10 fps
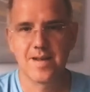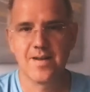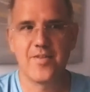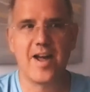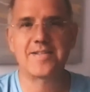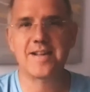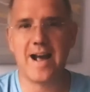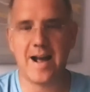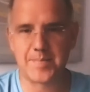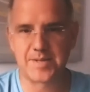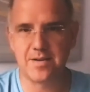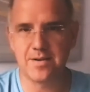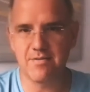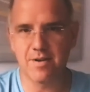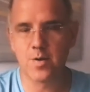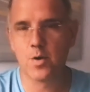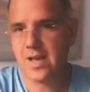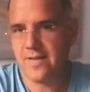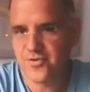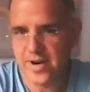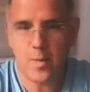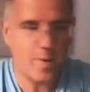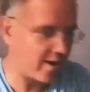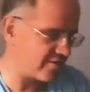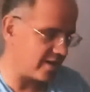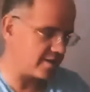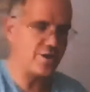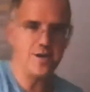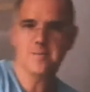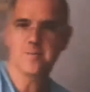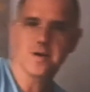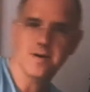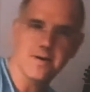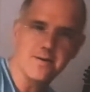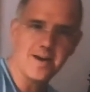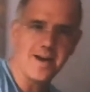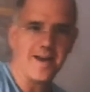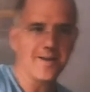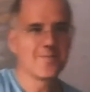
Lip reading: That's absolutely right. You want to give credit where credit's due. Okay. Right.